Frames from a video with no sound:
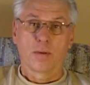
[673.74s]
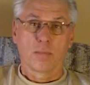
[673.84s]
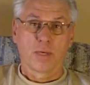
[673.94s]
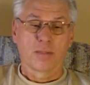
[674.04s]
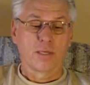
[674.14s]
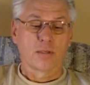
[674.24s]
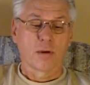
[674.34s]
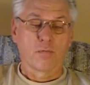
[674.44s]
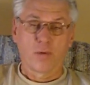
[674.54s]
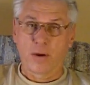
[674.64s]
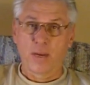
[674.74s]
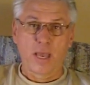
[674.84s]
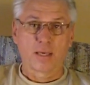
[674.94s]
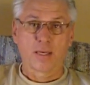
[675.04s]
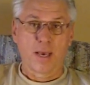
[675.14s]
But these are very
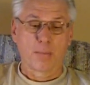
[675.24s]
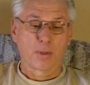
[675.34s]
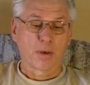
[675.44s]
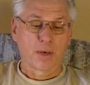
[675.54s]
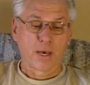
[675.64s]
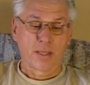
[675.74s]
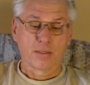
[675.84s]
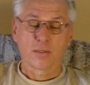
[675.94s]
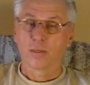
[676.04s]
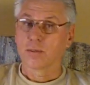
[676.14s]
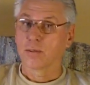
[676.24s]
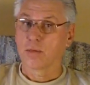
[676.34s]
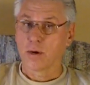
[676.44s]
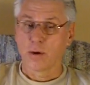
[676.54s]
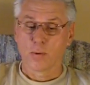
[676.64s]
economical guns
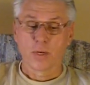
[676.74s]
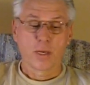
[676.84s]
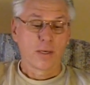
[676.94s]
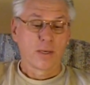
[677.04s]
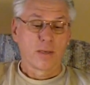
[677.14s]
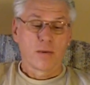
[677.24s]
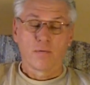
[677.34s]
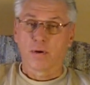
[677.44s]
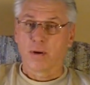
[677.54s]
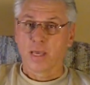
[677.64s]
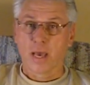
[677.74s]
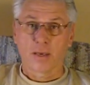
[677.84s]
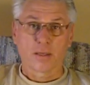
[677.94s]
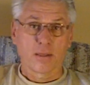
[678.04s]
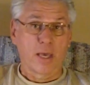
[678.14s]
to own, very
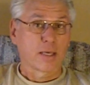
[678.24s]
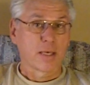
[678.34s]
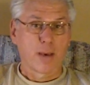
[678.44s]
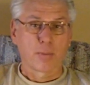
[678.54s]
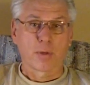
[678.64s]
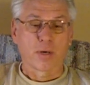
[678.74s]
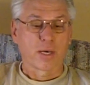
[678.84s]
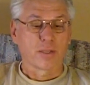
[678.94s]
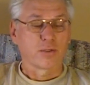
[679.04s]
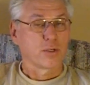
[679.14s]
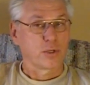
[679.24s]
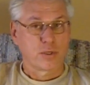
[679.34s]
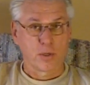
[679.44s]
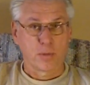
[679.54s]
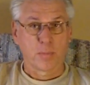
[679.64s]
economical guns to
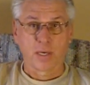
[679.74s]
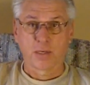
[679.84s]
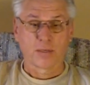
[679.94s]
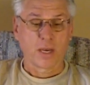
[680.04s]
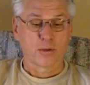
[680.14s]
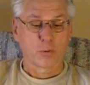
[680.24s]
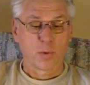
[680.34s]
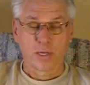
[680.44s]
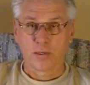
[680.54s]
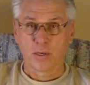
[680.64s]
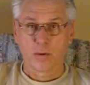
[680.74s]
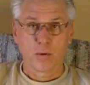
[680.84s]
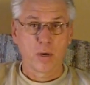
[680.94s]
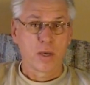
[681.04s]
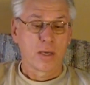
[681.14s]
shoot because they are
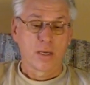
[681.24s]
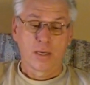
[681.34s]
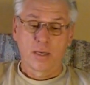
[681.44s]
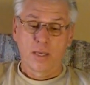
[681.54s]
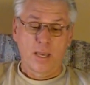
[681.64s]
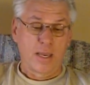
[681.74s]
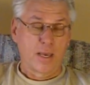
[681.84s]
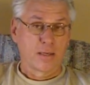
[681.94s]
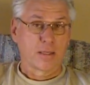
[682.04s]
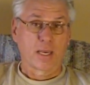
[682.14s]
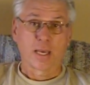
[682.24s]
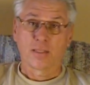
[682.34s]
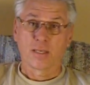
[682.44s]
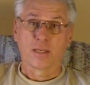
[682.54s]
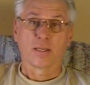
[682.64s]
22. And like I
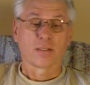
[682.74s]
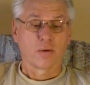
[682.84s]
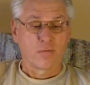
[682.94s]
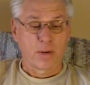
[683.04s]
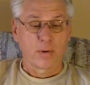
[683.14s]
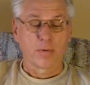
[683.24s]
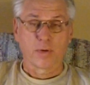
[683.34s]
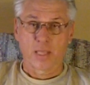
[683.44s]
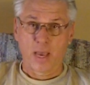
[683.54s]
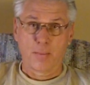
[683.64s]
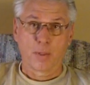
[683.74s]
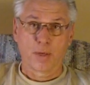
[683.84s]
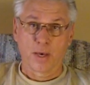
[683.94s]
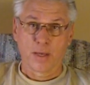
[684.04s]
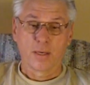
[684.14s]
said, it's a very reliable
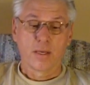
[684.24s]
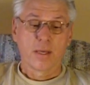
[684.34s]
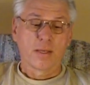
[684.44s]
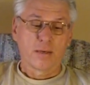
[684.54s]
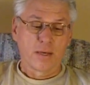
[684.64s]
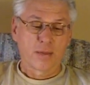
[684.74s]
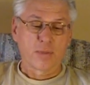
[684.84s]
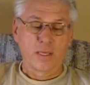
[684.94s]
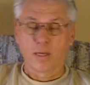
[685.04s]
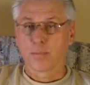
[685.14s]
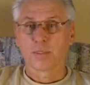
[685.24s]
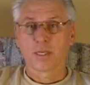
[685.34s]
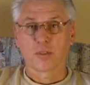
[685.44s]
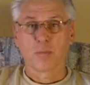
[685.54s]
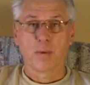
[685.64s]
gun. Nothing
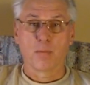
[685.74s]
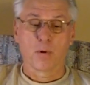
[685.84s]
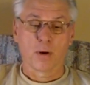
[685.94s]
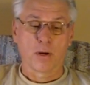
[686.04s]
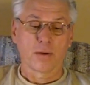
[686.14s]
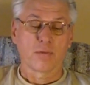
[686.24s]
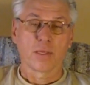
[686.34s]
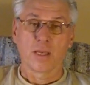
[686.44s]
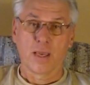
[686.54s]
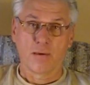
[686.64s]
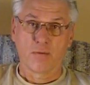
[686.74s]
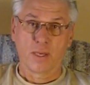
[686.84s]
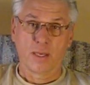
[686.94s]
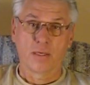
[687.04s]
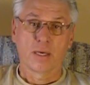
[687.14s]
upsets me more than
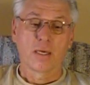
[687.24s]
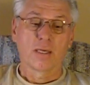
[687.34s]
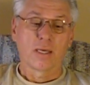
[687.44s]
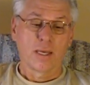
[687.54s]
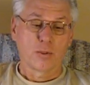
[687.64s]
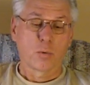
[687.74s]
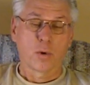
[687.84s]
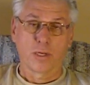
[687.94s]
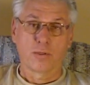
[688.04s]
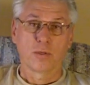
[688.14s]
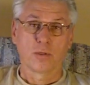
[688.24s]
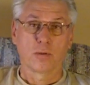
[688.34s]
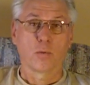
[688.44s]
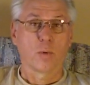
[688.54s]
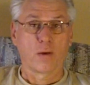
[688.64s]
having a
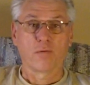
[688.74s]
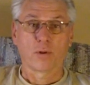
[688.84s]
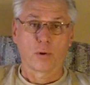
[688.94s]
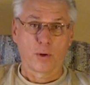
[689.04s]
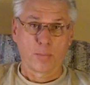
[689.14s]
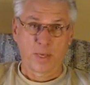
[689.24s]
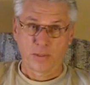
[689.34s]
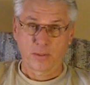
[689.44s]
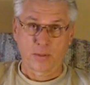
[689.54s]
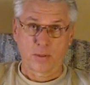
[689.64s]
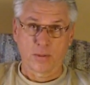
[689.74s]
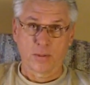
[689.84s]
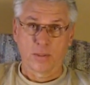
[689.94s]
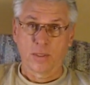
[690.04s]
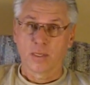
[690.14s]
22 rifle or pistol
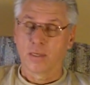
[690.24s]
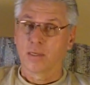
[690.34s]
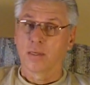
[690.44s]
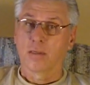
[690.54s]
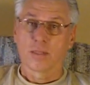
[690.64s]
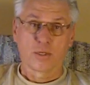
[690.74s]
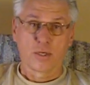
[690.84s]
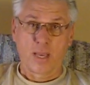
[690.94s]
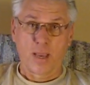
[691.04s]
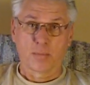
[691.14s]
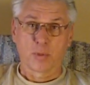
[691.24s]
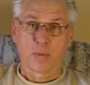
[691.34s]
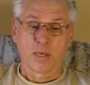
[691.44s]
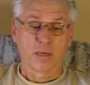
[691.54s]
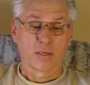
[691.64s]
the jams
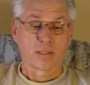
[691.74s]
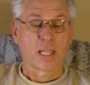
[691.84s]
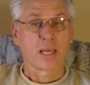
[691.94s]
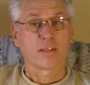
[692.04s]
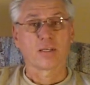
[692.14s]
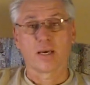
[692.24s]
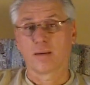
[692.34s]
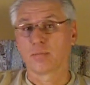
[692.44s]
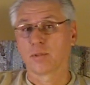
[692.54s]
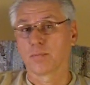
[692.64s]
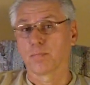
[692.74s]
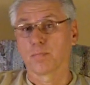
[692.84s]
because a lot of times